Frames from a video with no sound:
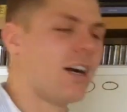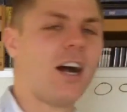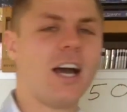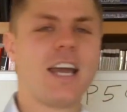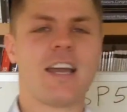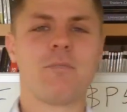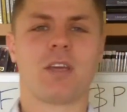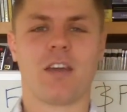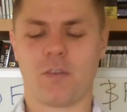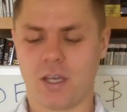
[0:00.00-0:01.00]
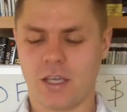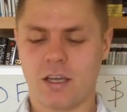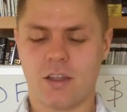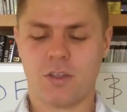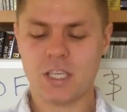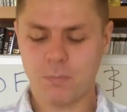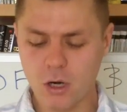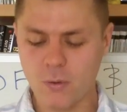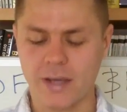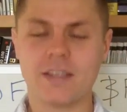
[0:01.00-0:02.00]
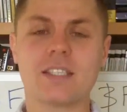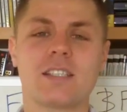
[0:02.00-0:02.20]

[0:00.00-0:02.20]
I am giving this book away, this